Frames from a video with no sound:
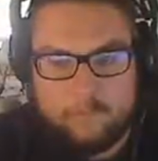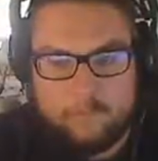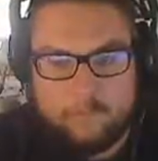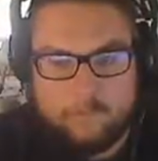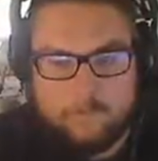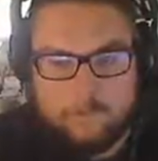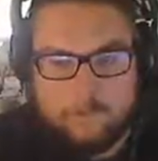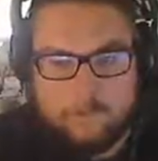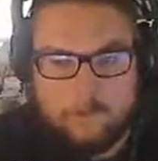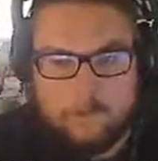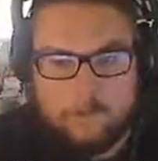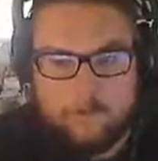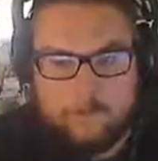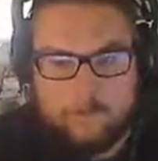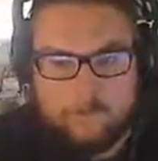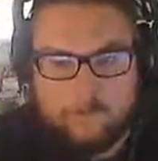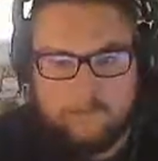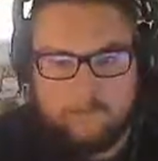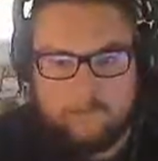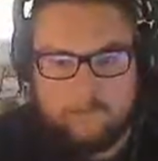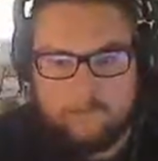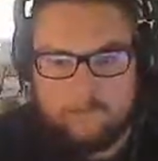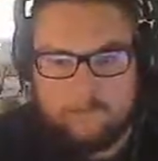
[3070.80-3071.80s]
Huh?
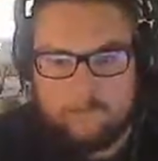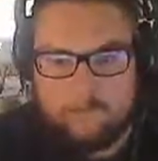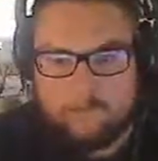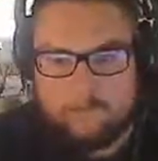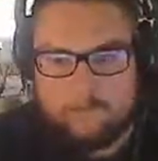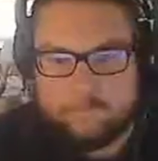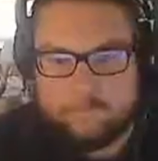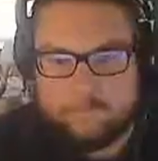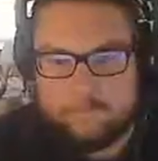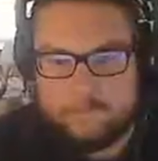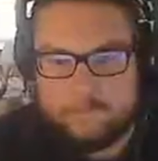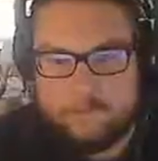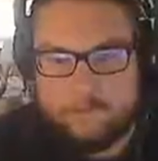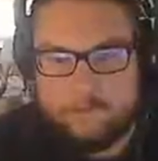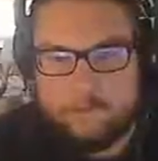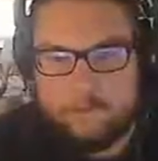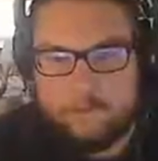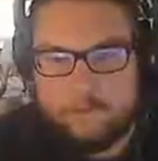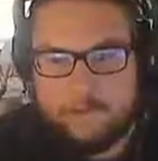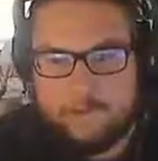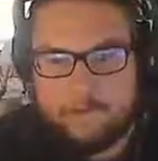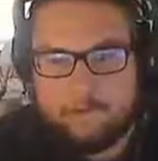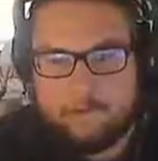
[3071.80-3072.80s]

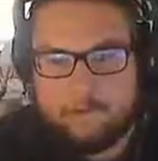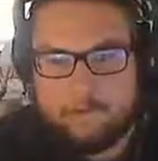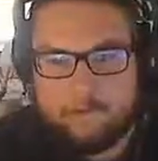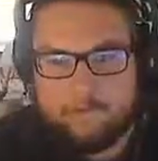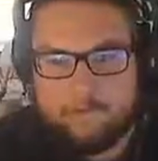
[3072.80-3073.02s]
Okay, I will...